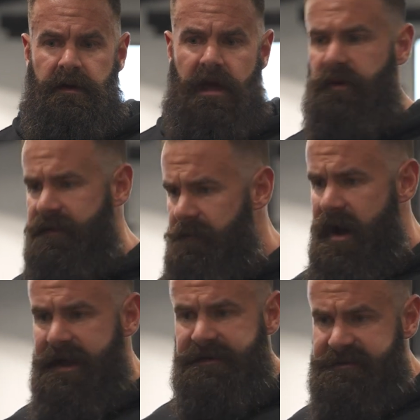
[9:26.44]
And when the
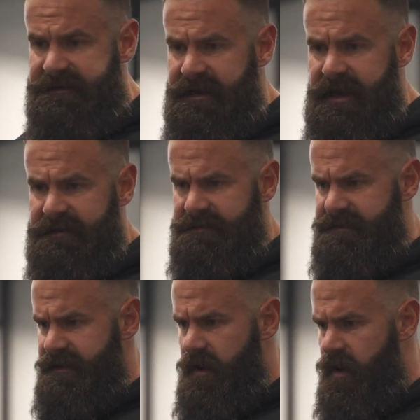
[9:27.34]
mind is connected
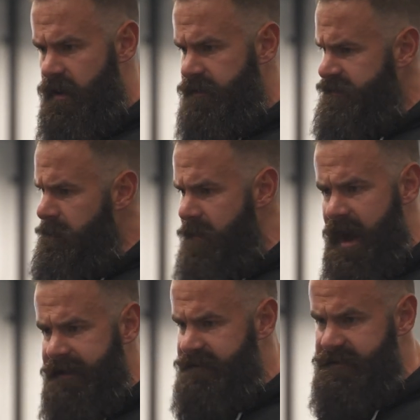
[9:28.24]
to the heart, and the
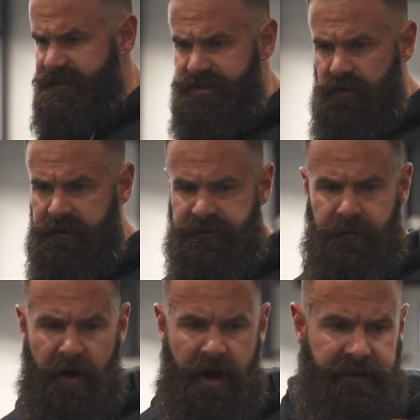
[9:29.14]
mind is controlling the
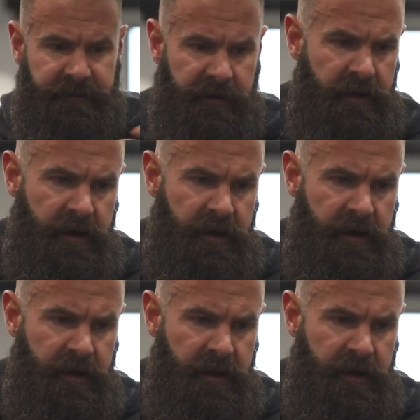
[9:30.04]
body, and